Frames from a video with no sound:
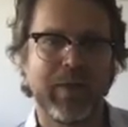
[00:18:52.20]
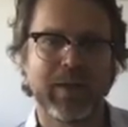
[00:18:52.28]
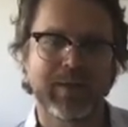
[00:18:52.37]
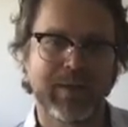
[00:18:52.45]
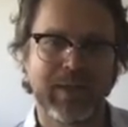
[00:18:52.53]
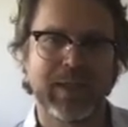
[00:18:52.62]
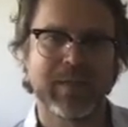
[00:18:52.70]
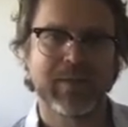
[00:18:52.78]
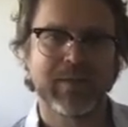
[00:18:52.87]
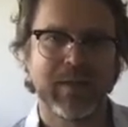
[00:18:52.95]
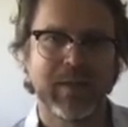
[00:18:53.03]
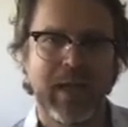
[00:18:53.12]

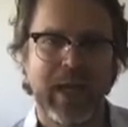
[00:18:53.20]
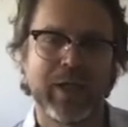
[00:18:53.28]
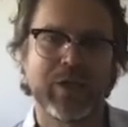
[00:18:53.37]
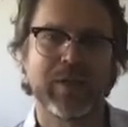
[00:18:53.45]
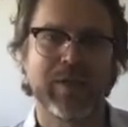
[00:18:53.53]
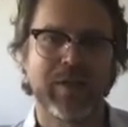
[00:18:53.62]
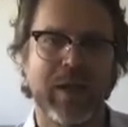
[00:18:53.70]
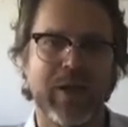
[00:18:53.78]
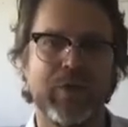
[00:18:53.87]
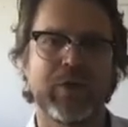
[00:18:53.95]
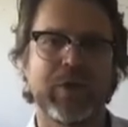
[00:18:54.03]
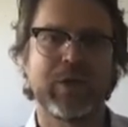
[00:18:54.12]
states actually sign
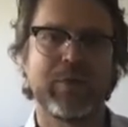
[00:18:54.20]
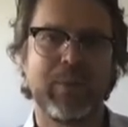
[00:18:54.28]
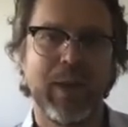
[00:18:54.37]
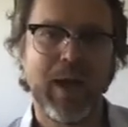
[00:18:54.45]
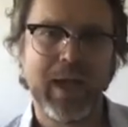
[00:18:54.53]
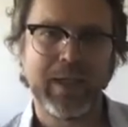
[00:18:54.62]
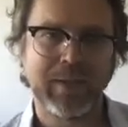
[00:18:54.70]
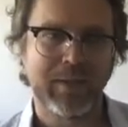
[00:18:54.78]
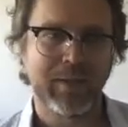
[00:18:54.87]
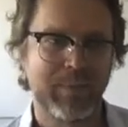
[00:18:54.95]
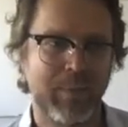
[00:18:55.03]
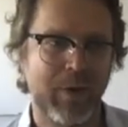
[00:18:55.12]
on and comply to
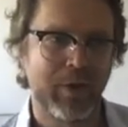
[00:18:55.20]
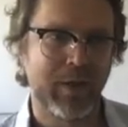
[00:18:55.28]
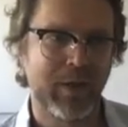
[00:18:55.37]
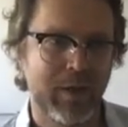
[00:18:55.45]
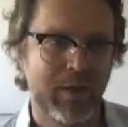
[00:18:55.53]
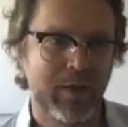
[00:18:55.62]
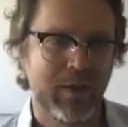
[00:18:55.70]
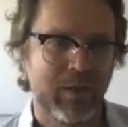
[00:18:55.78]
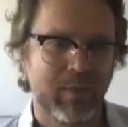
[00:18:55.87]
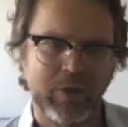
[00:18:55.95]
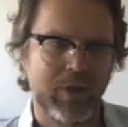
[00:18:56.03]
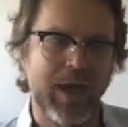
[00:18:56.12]
this body?
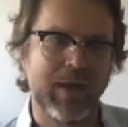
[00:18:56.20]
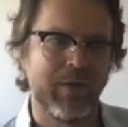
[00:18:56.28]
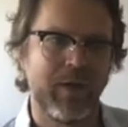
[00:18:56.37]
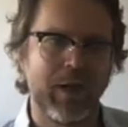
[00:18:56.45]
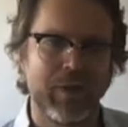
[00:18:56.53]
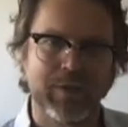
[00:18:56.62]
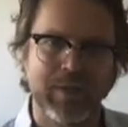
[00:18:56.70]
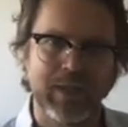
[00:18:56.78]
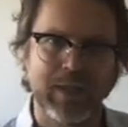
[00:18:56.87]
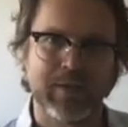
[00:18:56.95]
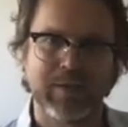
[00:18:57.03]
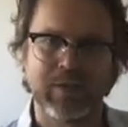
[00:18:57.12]
You can't rely on
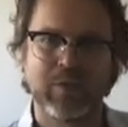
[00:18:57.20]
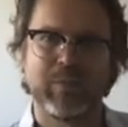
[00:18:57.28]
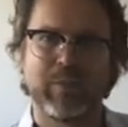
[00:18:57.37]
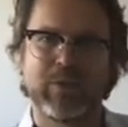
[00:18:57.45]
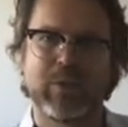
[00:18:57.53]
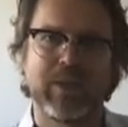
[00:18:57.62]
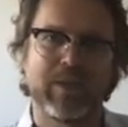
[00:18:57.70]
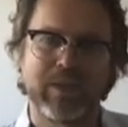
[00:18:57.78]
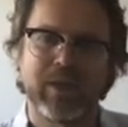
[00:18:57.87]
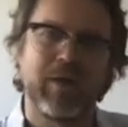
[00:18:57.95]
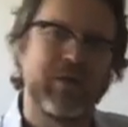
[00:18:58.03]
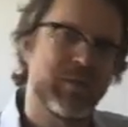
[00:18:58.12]
states to do it between
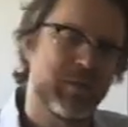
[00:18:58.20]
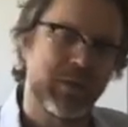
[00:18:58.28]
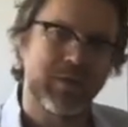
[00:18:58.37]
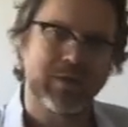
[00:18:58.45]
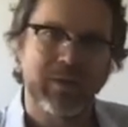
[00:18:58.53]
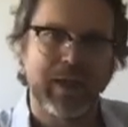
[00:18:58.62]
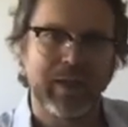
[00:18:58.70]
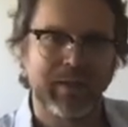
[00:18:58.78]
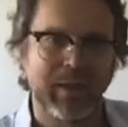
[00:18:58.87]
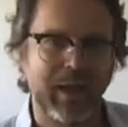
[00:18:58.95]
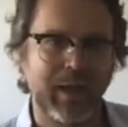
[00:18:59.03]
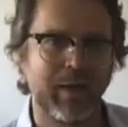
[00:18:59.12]
themselves because
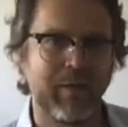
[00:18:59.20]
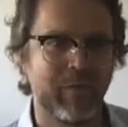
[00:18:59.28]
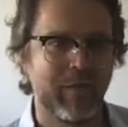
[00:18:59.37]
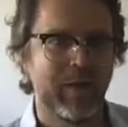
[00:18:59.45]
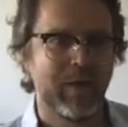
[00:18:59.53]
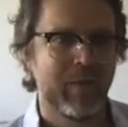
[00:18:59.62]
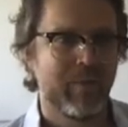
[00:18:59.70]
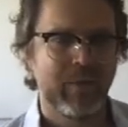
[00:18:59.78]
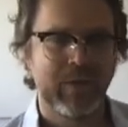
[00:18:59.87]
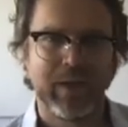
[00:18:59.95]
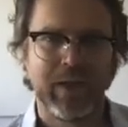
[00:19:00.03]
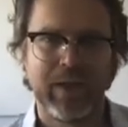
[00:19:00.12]
they have
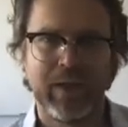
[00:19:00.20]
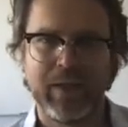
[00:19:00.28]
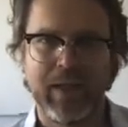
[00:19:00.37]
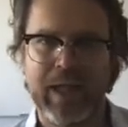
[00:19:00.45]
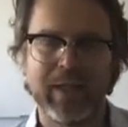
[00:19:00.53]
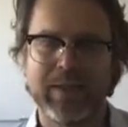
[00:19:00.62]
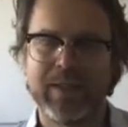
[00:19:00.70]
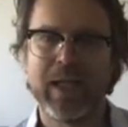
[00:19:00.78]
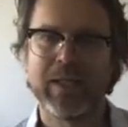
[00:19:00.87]
an intense